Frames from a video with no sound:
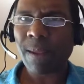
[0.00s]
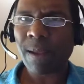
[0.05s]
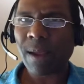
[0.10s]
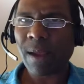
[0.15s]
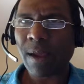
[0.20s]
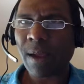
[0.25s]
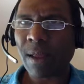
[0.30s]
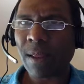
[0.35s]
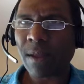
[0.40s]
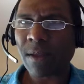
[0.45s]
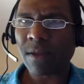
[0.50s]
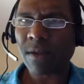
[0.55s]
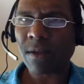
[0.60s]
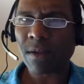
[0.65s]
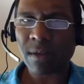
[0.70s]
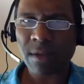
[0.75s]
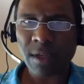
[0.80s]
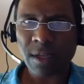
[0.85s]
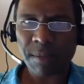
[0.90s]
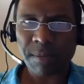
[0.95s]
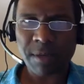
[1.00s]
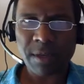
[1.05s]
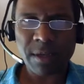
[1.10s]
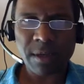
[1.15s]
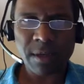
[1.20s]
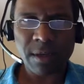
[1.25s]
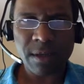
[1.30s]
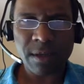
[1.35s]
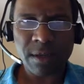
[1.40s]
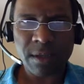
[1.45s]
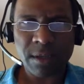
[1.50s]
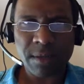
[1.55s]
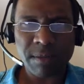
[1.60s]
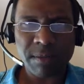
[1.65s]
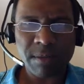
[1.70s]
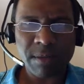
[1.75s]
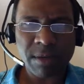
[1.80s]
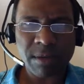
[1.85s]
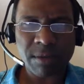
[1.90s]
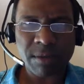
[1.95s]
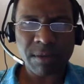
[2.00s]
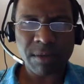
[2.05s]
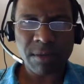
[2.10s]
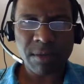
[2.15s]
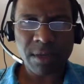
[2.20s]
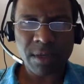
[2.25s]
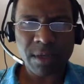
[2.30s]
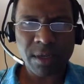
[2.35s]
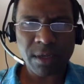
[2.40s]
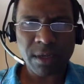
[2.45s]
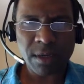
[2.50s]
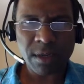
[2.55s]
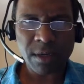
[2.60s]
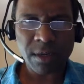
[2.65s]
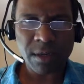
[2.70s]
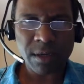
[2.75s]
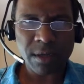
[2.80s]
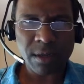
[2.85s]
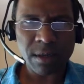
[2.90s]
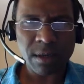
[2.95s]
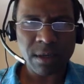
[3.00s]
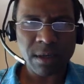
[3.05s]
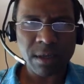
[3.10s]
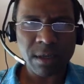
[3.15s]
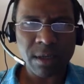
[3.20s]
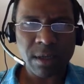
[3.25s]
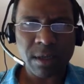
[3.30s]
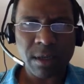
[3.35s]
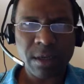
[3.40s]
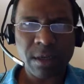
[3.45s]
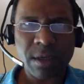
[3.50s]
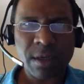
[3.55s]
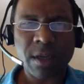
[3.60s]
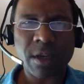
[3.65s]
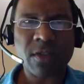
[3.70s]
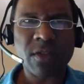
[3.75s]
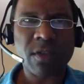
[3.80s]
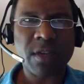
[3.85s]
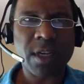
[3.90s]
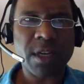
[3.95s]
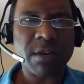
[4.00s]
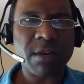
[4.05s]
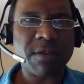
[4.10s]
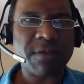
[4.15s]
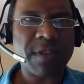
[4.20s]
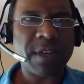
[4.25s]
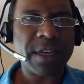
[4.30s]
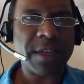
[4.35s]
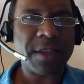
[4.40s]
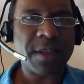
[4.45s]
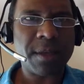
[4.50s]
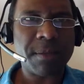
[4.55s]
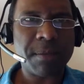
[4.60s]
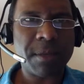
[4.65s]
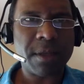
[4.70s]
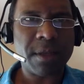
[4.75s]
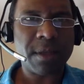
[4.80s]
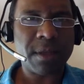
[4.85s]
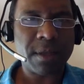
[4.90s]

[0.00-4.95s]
And let's just copy in all these attributes here and dictionarify them.